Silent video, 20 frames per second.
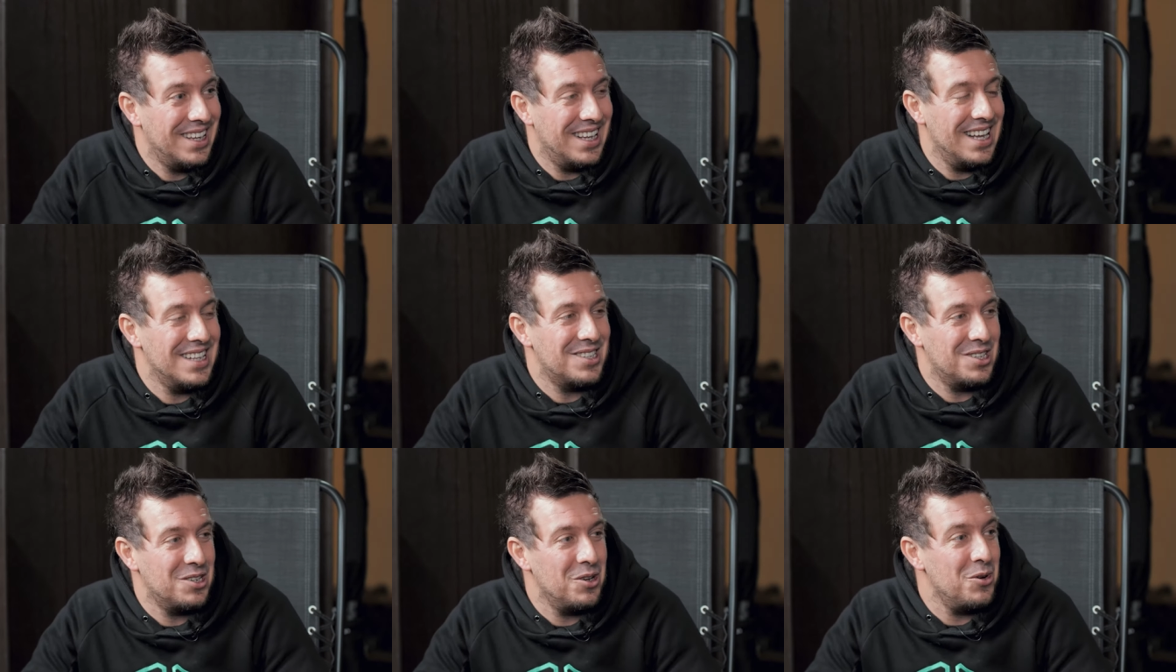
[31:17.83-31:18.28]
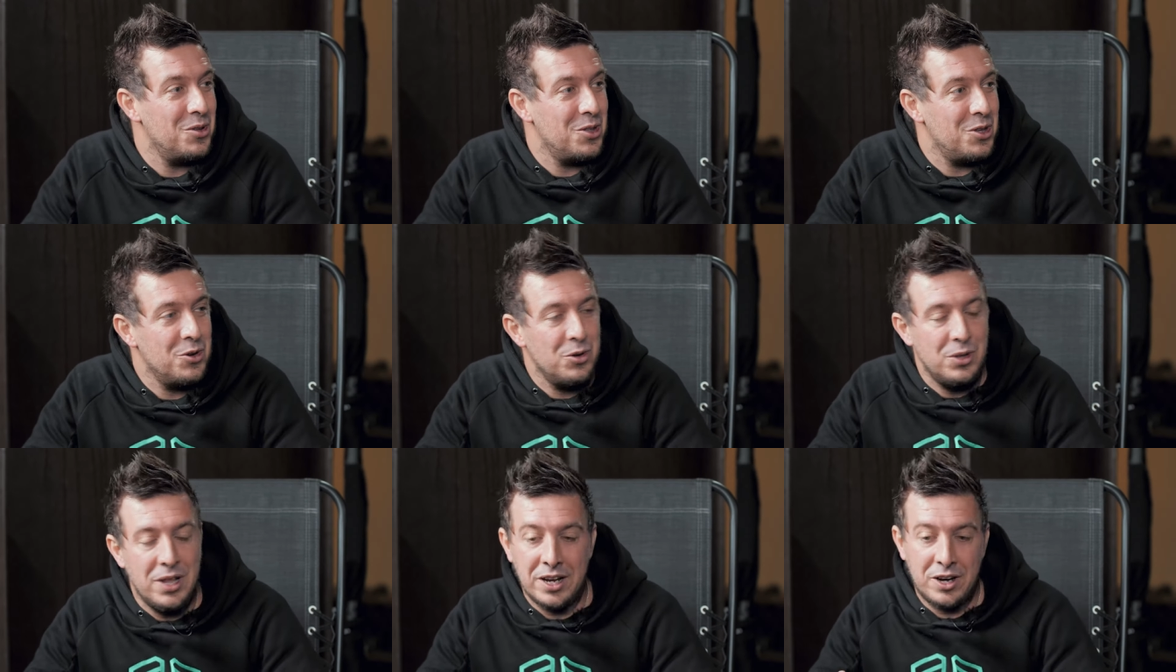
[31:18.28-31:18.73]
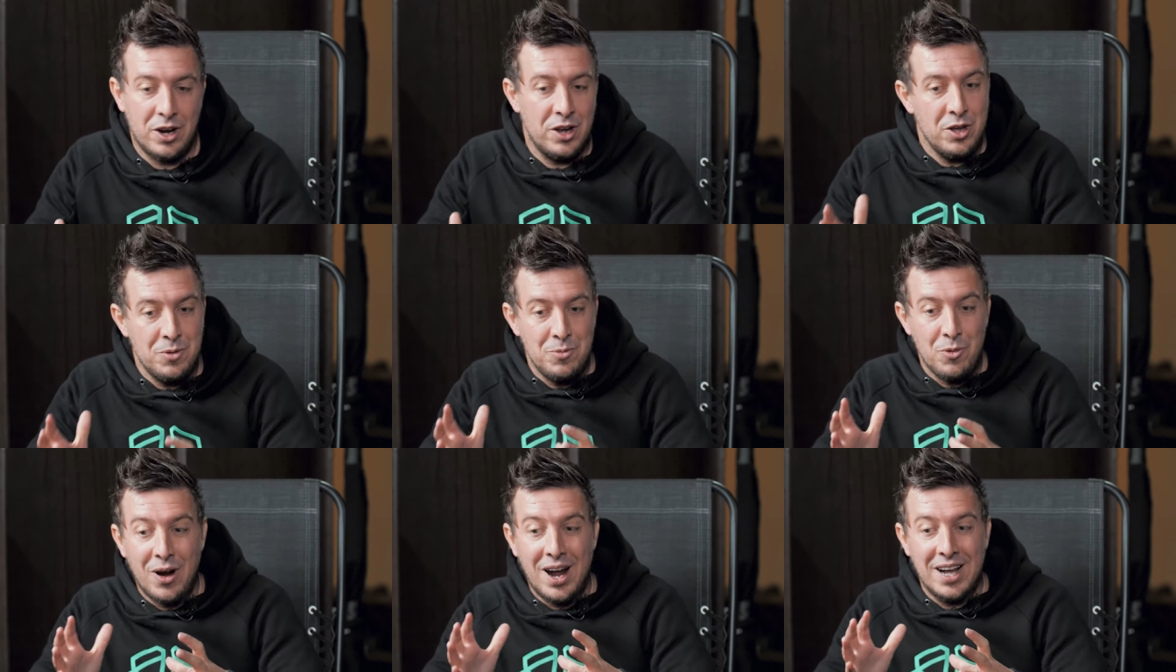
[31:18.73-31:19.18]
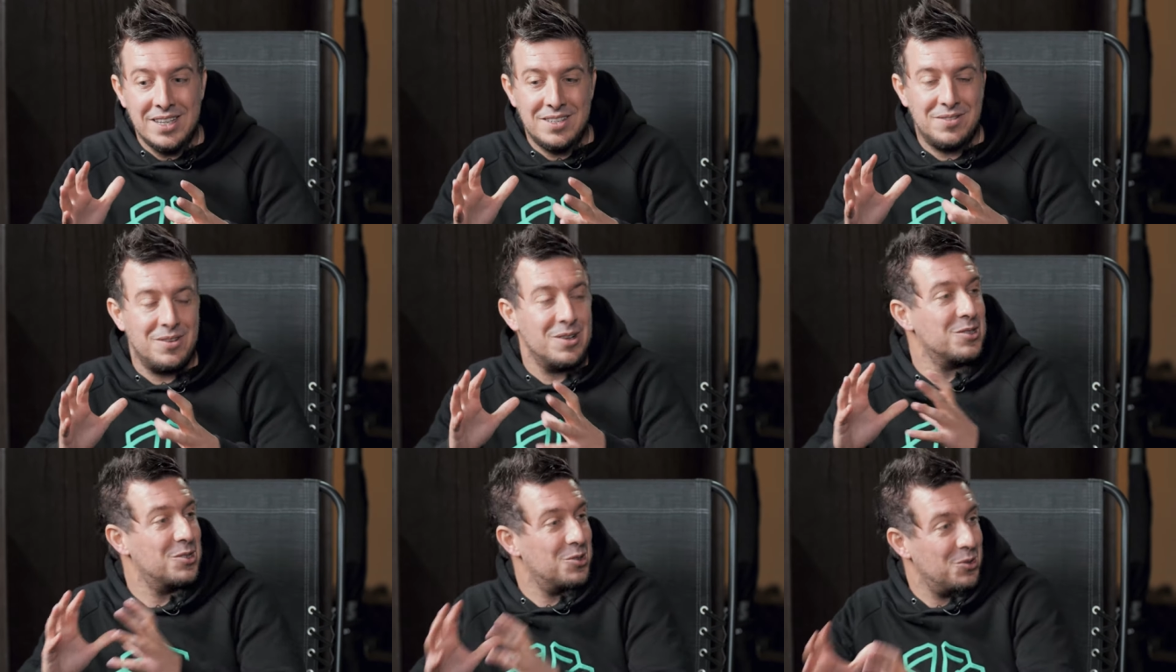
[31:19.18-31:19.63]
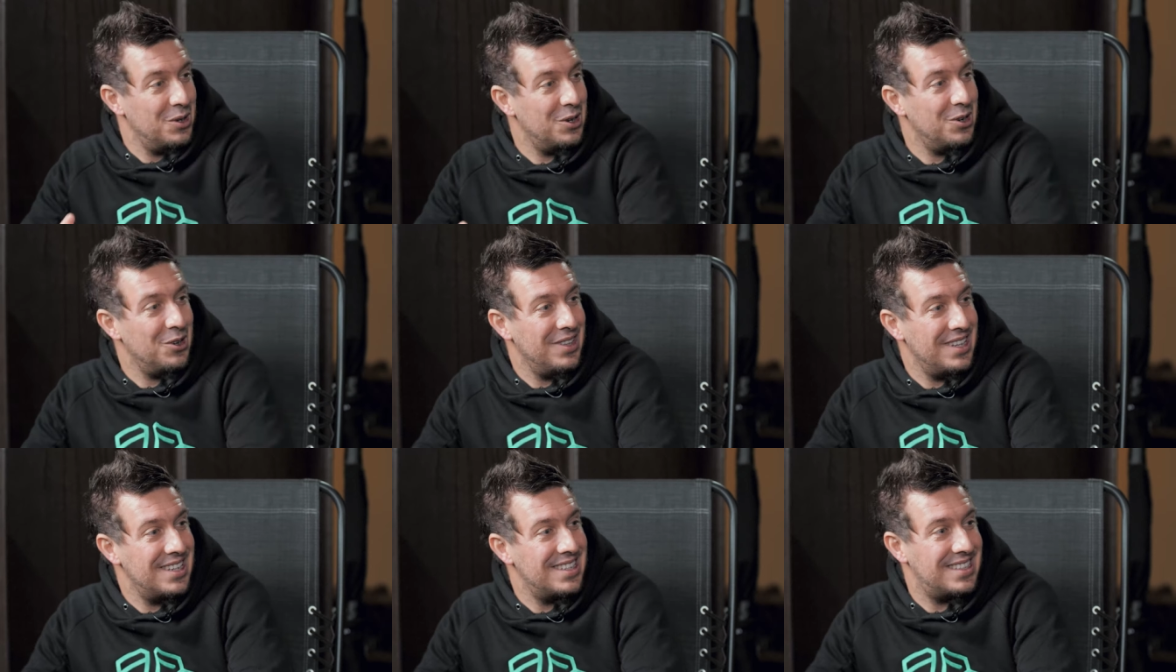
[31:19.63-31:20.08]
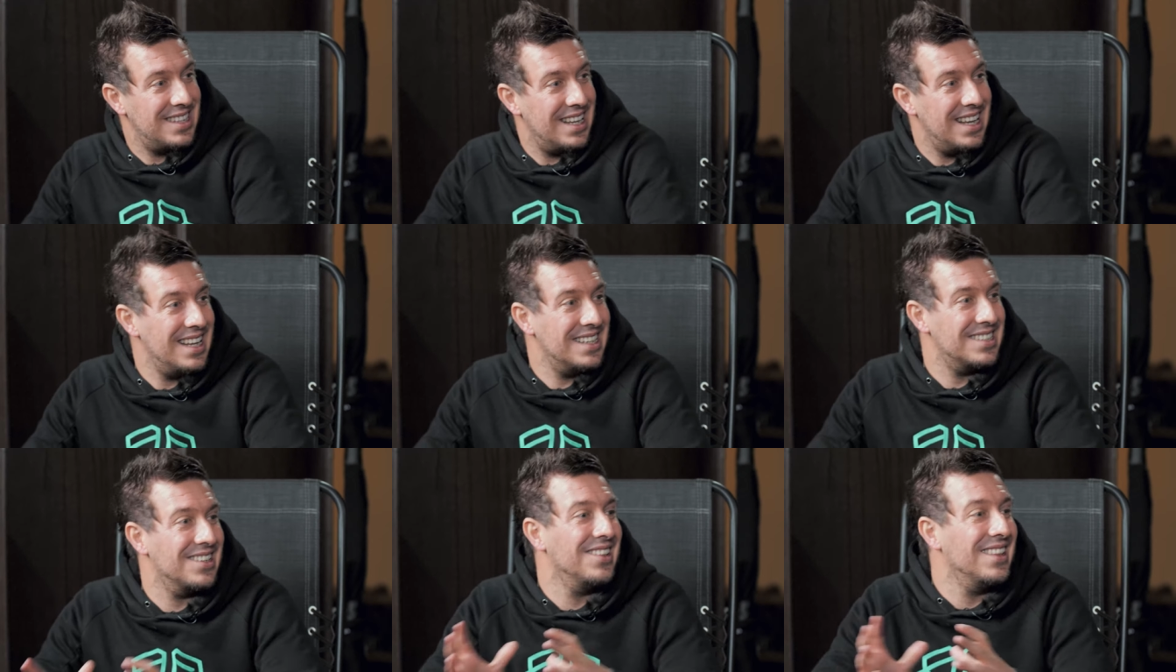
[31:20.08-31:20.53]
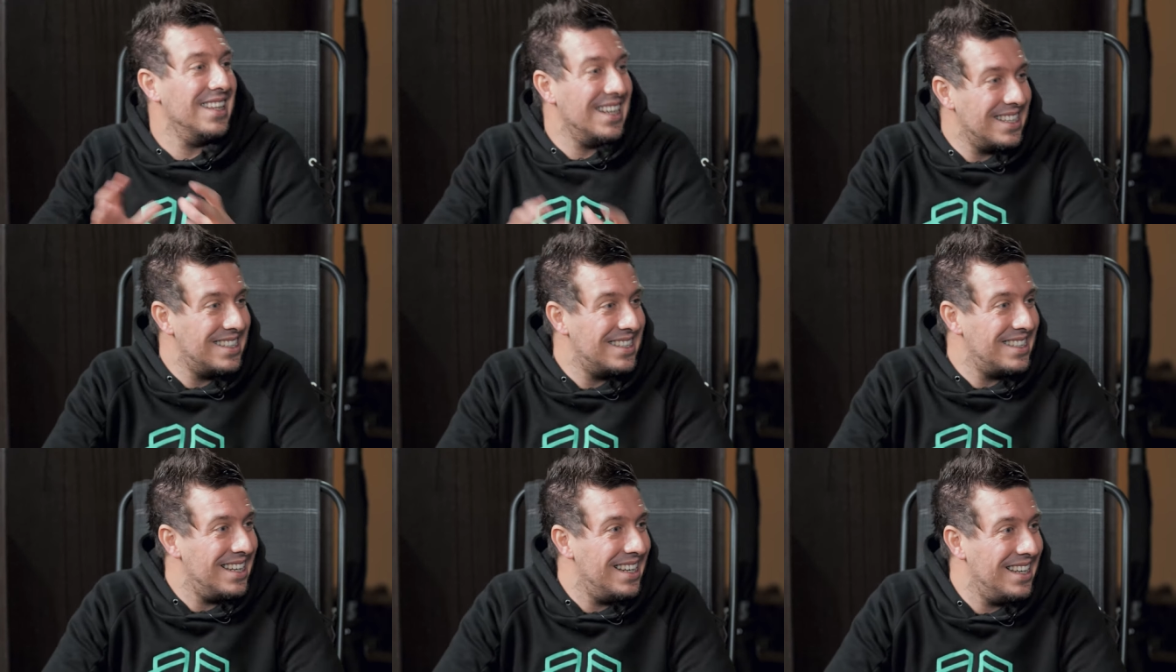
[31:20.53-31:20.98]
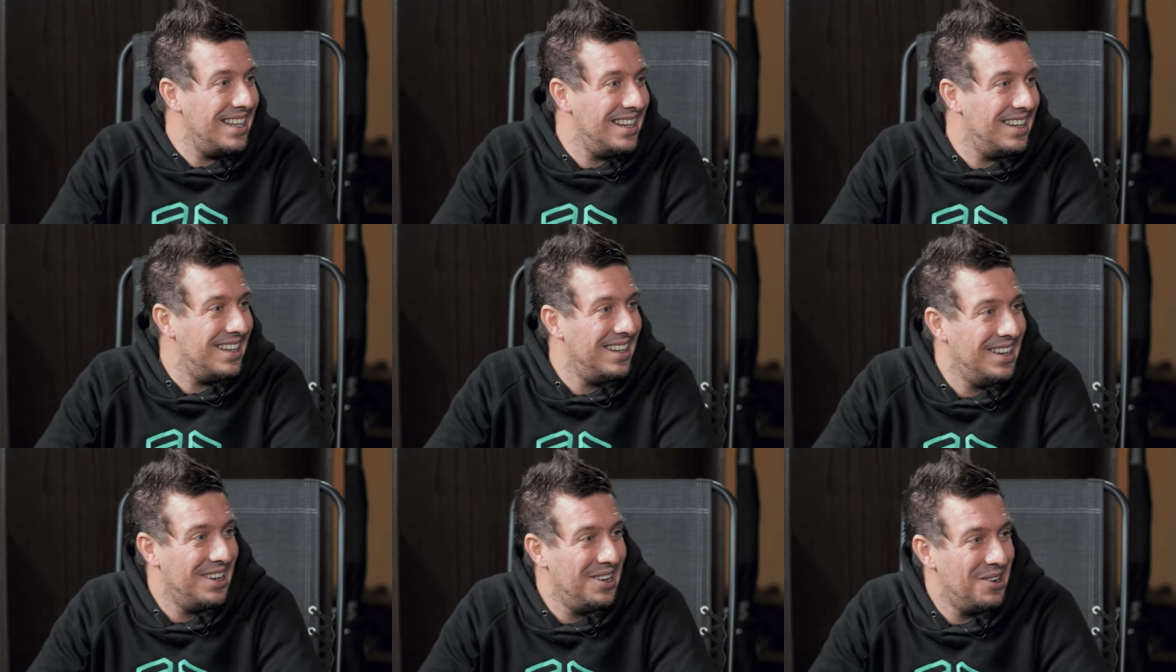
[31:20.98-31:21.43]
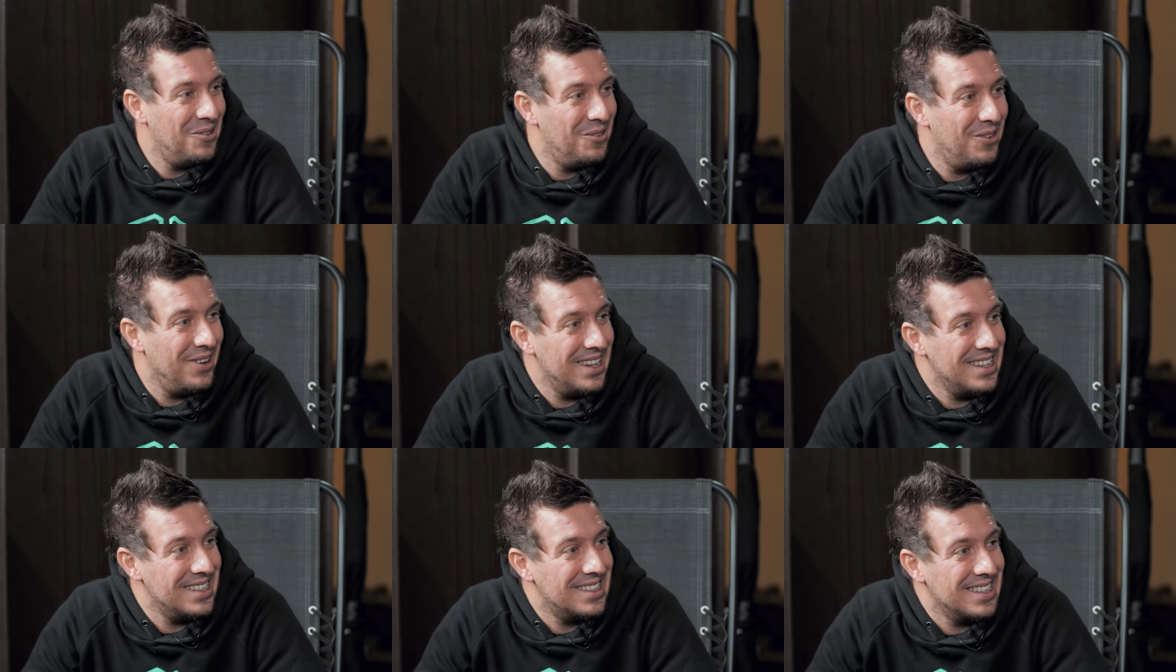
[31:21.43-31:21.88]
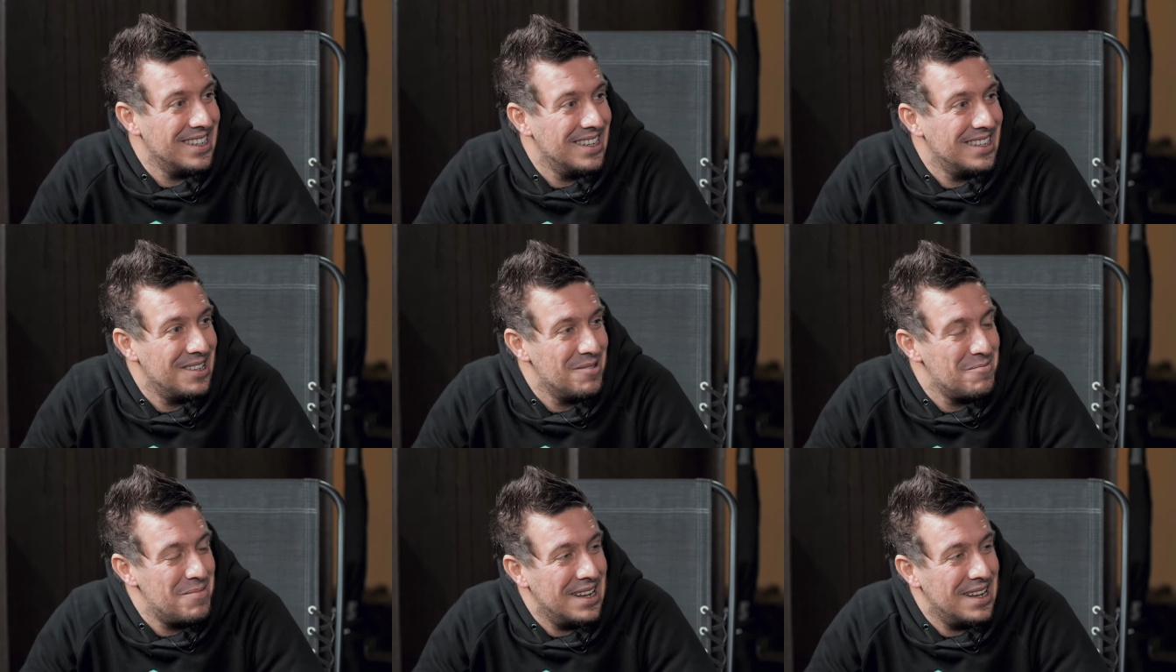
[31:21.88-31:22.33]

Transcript: get to know you, like, are you more active on Twitter these days, on LinkedIn? What is the, the